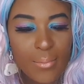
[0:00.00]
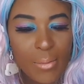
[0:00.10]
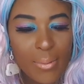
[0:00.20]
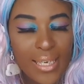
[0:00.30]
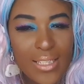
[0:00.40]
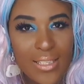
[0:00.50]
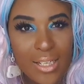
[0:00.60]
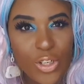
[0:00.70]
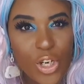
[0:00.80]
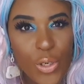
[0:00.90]
maybe make it into
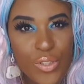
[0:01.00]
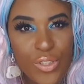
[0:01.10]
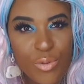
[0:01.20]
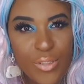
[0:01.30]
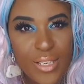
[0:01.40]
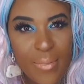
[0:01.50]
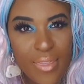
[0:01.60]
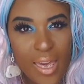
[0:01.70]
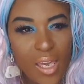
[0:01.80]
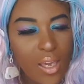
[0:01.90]
like a coaster or
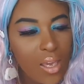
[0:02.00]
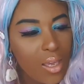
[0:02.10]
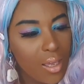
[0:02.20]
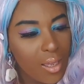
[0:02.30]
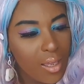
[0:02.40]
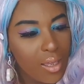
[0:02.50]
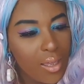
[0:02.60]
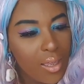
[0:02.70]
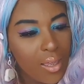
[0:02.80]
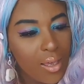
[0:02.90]
something.
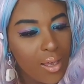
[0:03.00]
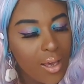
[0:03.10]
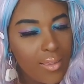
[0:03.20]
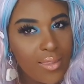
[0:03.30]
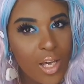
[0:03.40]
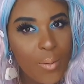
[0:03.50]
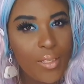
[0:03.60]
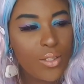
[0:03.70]
I think that would be